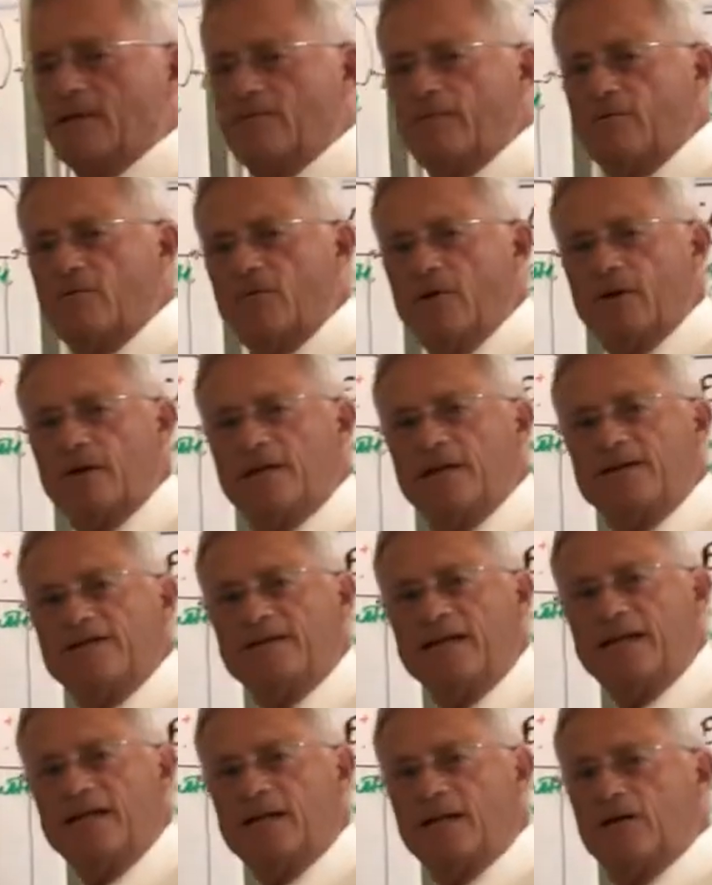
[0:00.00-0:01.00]
the working
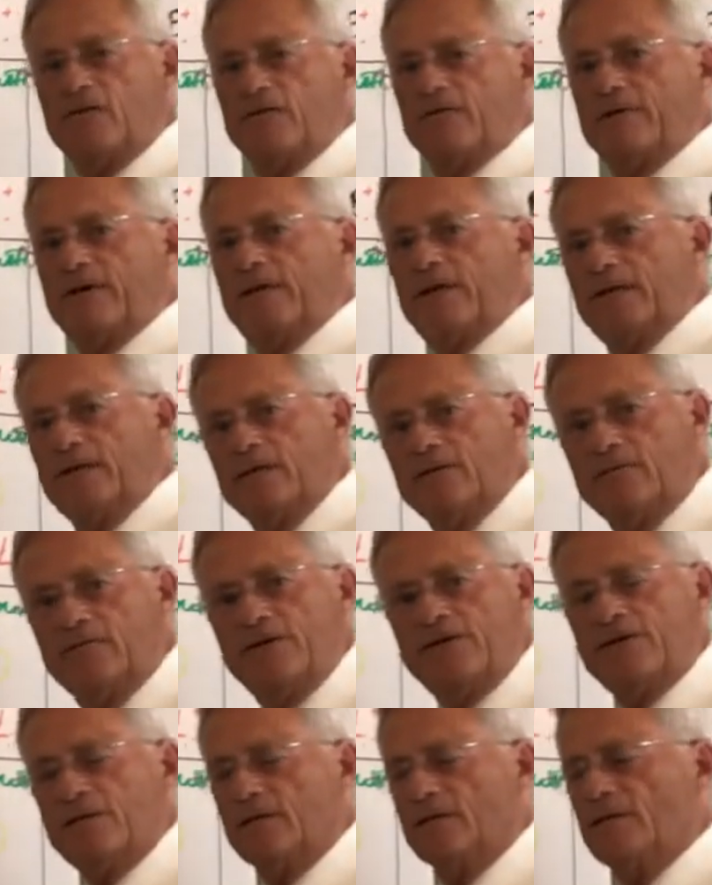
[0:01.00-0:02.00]
standard over here, the
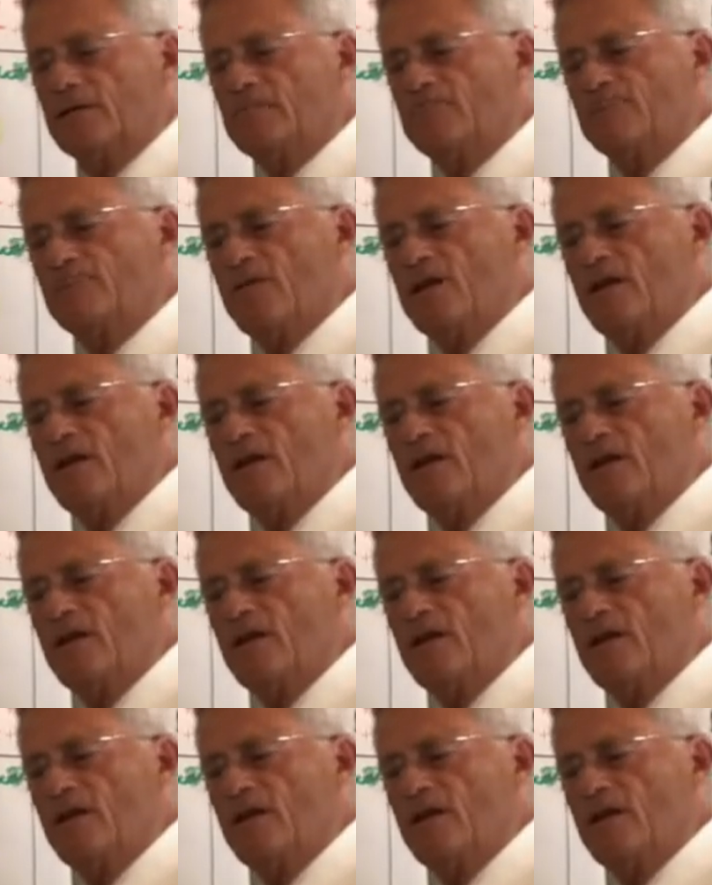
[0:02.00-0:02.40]
vision?